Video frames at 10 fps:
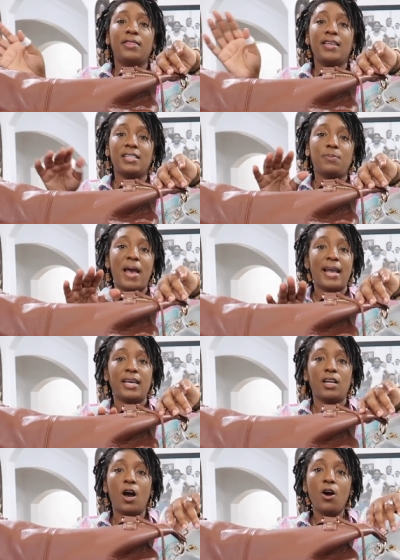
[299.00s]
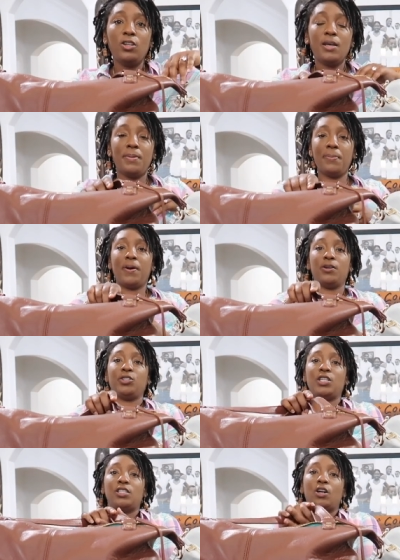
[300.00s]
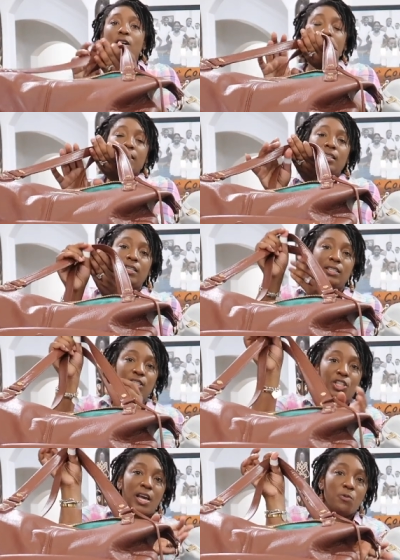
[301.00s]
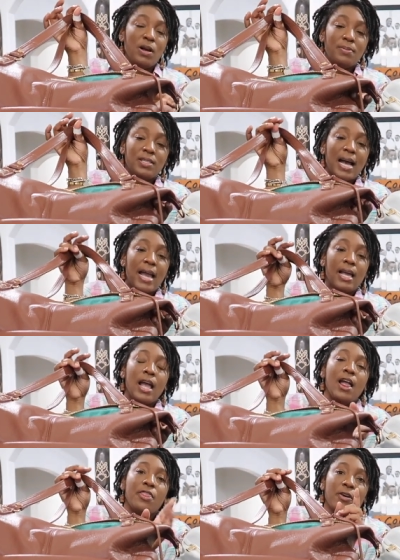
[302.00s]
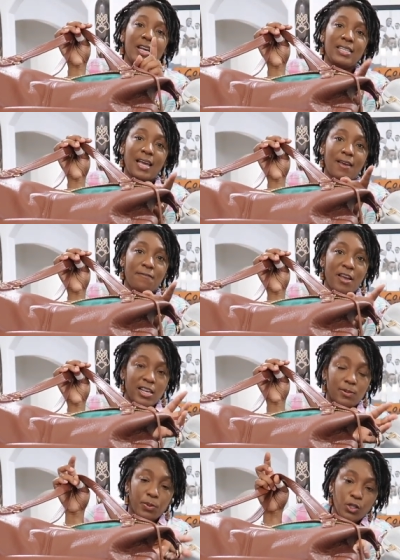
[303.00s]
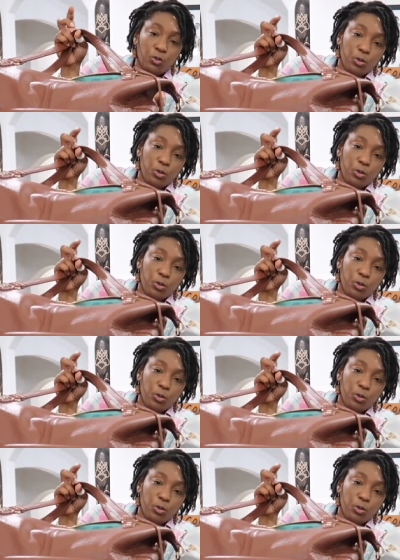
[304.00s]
This bag can only be purchased on the Lily J website. There is a Facebook